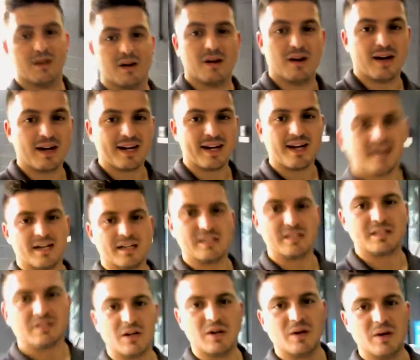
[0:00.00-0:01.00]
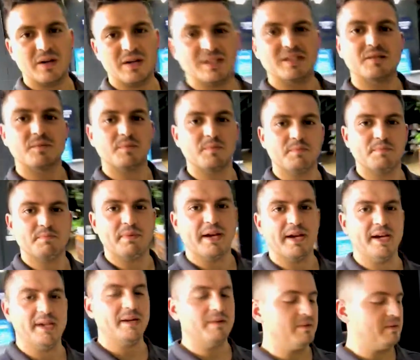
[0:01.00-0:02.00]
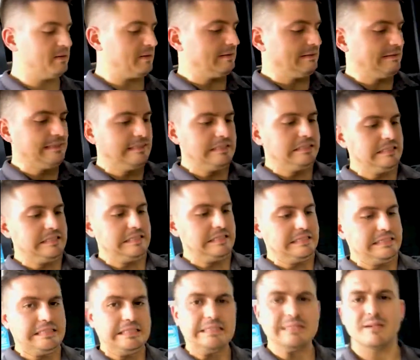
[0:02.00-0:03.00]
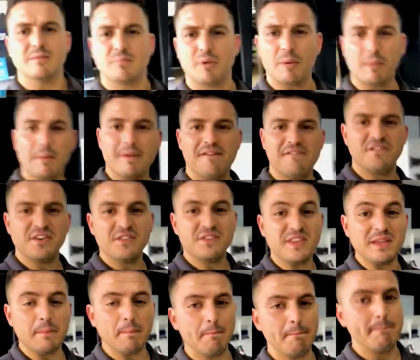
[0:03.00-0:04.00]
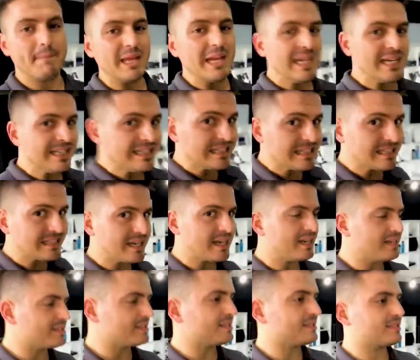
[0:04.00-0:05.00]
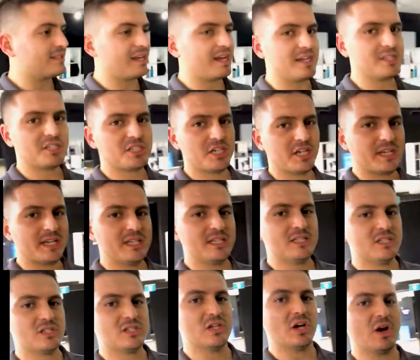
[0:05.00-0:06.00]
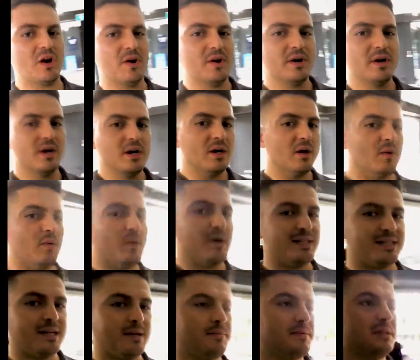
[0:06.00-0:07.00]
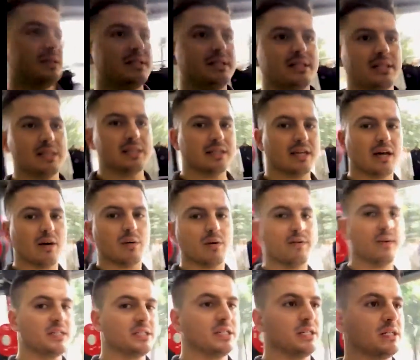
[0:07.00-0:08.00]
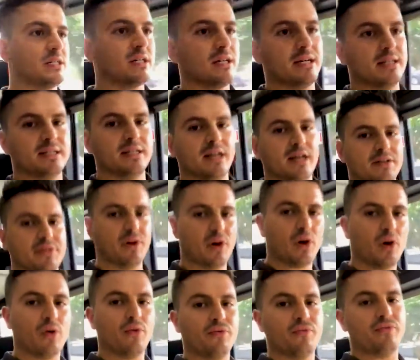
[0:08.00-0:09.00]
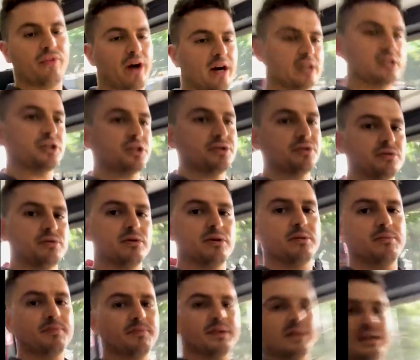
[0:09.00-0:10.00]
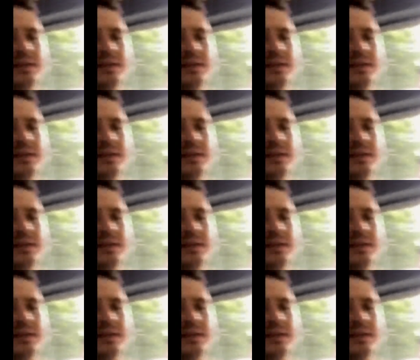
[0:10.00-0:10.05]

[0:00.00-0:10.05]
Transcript: Alright, guys, so it's been probably about 50 minutes since last check-in. So what's happened is that we've actually cleaned out the whole functional room.